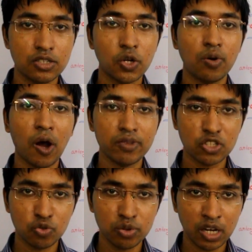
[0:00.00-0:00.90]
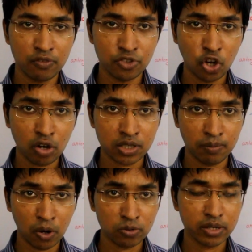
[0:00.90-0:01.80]
So now that we have talked
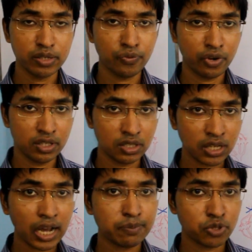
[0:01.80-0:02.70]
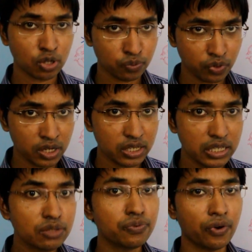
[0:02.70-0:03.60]
about the different types of
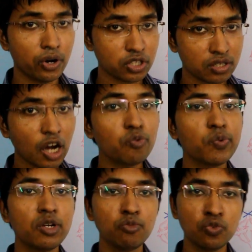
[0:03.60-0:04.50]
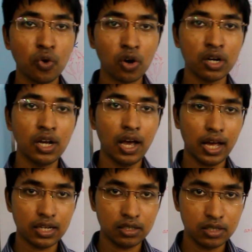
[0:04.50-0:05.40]
infarct, now we will move on
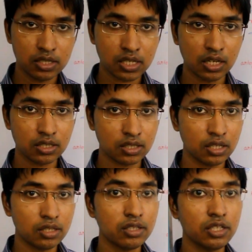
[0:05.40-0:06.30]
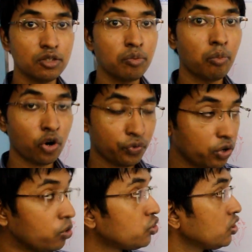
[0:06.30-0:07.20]
and discuss the
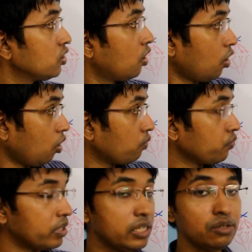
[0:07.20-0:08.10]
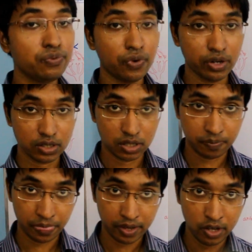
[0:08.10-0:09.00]
morphology of infarct.
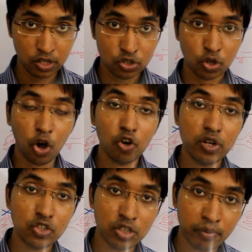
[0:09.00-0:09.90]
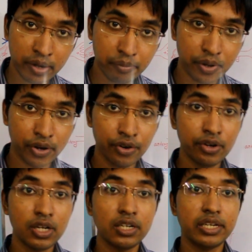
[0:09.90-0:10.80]
So always
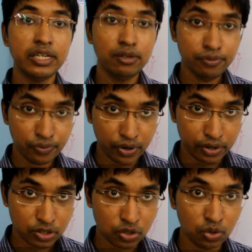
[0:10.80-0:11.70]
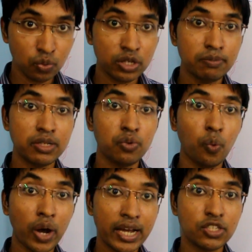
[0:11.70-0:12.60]
remember, infarct will be
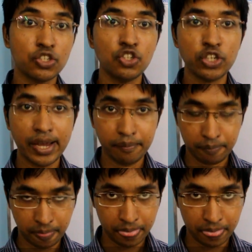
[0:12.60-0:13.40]
wedge shape.